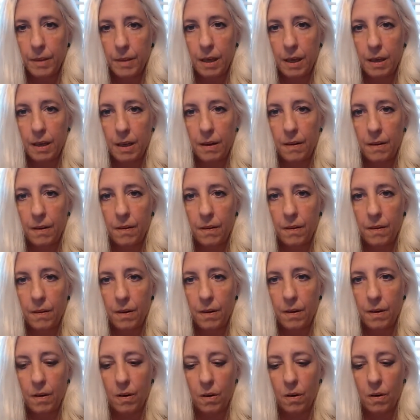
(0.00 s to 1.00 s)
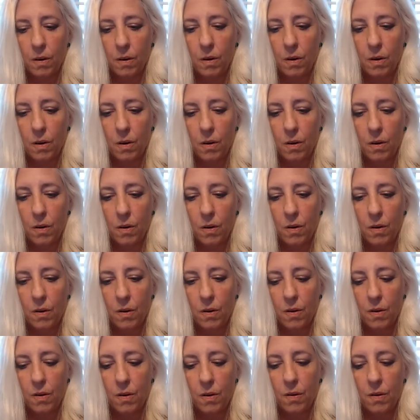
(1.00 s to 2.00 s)

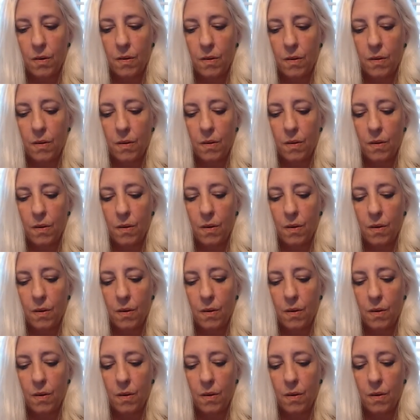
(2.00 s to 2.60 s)
Nothing is said.